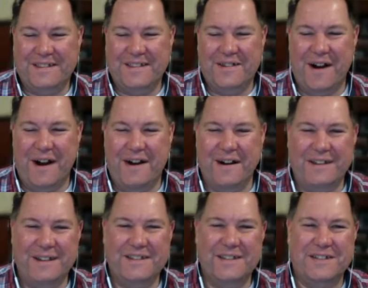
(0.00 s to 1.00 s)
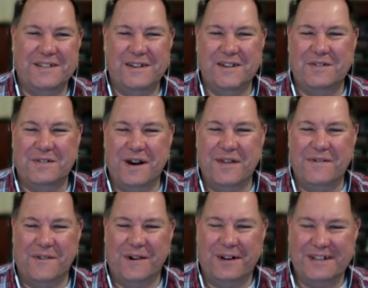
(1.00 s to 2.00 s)
200. This is
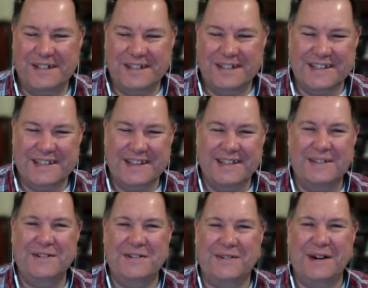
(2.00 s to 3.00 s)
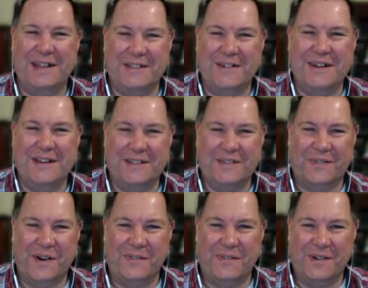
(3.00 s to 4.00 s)
224. She's listened to 223 so
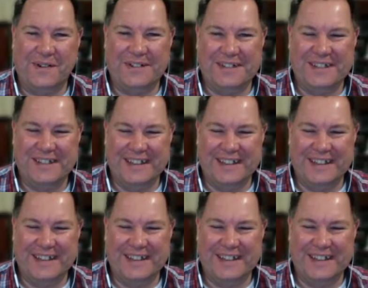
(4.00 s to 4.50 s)
far, folks.